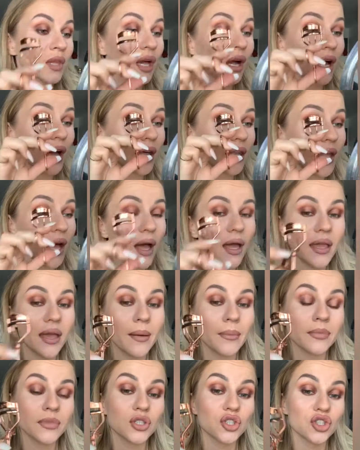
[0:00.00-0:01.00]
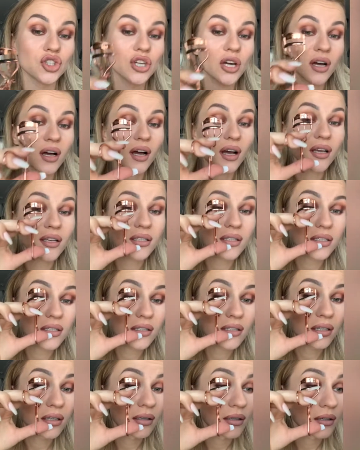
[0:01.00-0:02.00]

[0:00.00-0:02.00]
and I am just